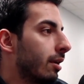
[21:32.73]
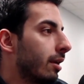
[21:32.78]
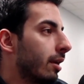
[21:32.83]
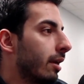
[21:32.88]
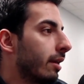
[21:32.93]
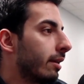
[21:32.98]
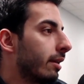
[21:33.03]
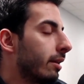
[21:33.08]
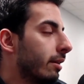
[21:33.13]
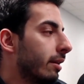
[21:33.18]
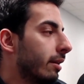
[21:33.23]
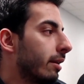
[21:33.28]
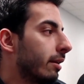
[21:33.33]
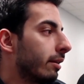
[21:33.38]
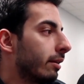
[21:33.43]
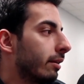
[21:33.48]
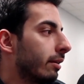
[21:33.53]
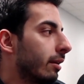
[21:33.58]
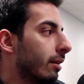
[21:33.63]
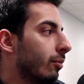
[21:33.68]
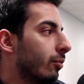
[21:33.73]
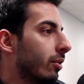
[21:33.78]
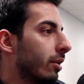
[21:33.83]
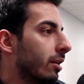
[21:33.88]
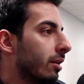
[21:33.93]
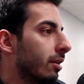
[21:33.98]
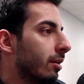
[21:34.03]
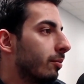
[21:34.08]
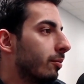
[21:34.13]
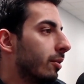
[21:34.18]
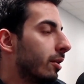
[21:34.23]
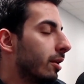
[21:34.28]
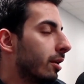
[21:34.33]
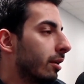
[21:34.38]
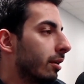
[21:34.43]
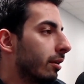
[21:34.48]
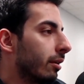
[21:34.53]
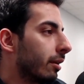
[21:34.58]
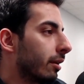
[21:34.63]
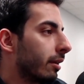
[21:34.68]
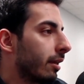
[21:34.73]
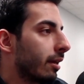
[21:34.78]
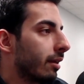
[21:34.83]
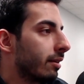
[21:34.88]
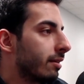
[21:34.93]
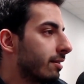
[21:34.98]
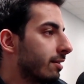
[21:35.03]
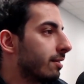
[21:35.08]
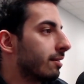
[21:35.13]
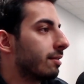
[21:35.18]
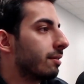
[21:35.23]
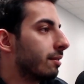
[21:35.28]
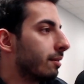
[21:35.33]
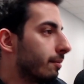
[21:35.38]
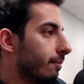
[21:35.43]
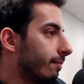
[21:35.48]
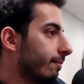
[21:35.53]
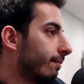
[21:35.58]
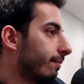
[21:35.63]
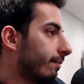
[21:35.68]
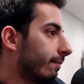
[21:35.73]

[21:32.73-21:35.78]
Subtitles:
and then we end up being in like that system.